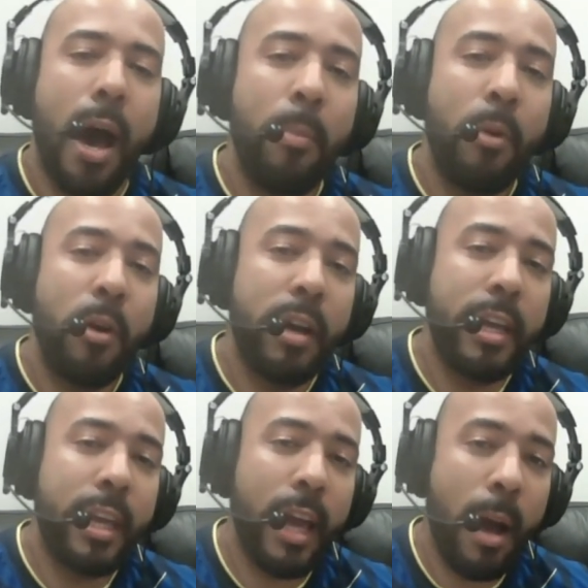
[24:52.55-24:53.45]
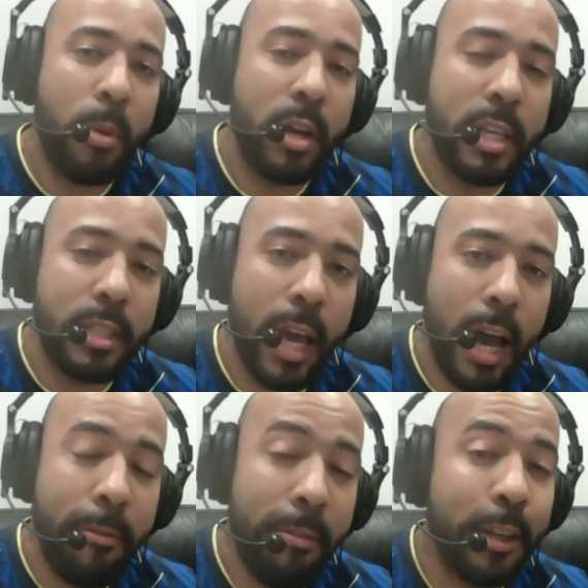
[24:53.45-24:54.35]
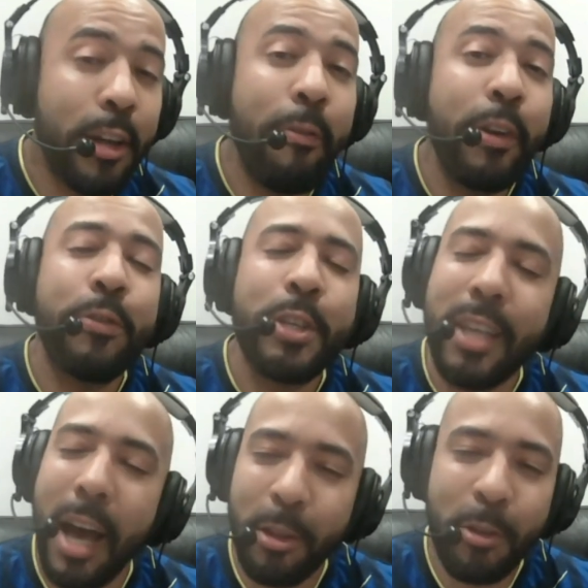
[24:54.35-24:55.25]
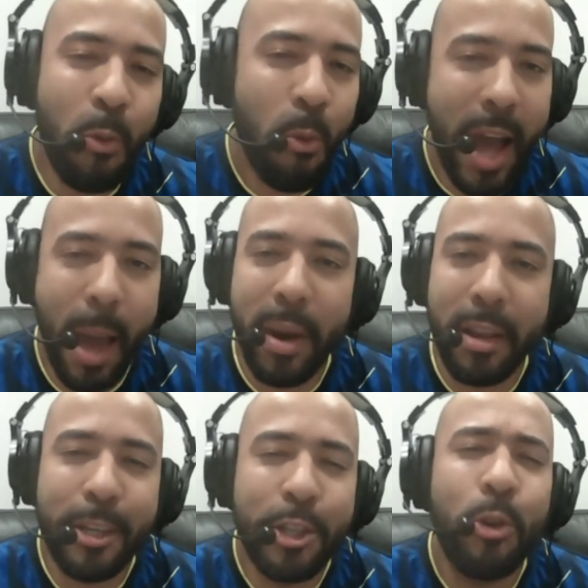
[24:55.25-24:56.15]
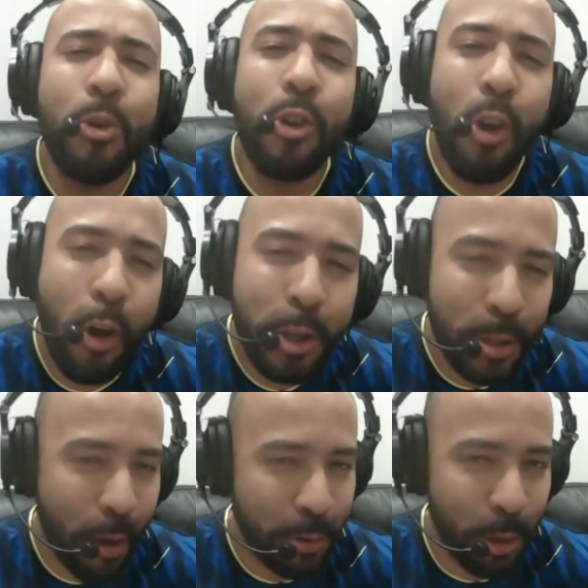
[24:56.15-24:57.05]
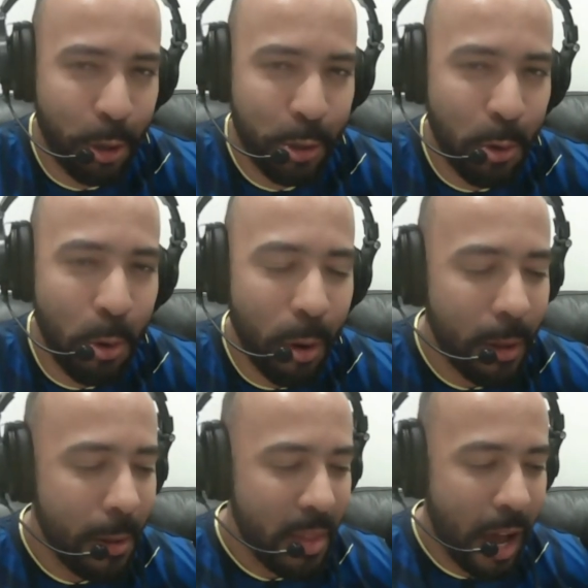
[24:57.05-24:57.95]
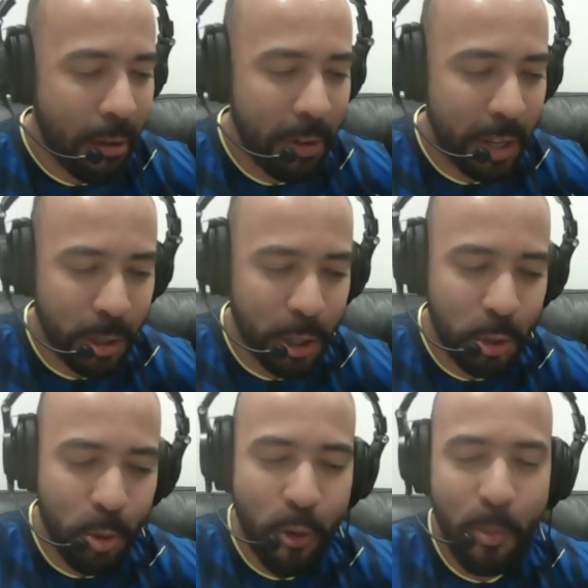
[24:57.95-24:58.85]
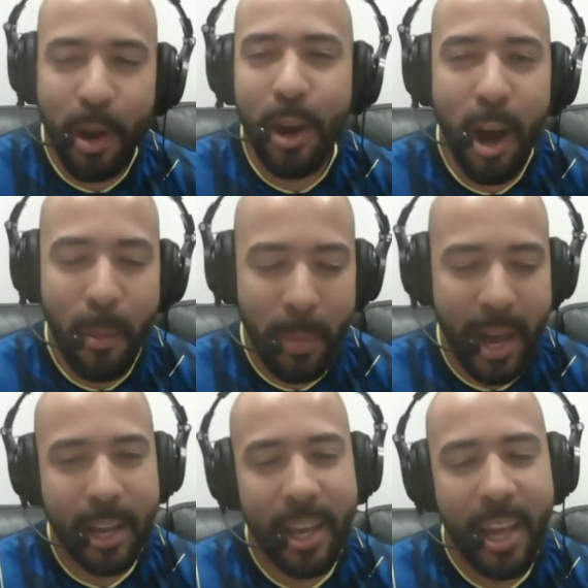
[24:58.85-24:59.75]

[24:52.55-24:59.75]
I'm gonna say I think I don't know why, but I think Sean Longstaff's gonna score. I think he's gonna score from a cutback,